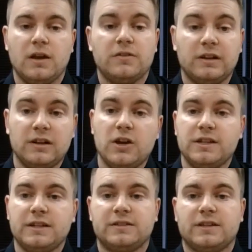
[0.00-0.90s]
The
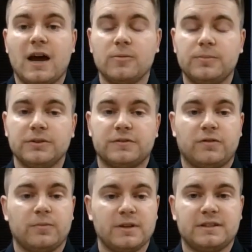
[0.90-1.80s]
learnings and outputs
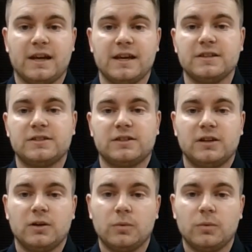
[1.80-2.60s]
from this stage